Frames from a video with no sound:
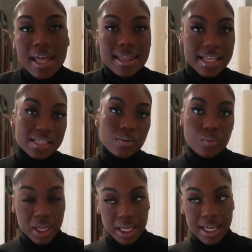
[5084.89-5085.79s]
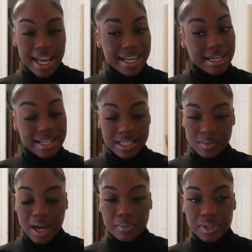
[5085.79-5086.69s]
this week and
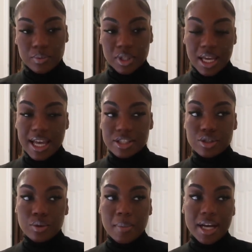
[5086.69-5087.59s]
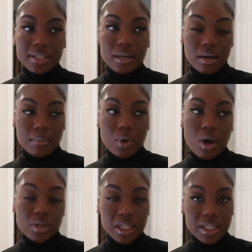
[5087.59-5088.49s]
that's why i really really had to do my um,
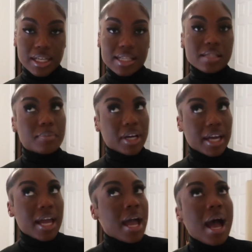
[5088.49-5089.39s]
colon cleanse but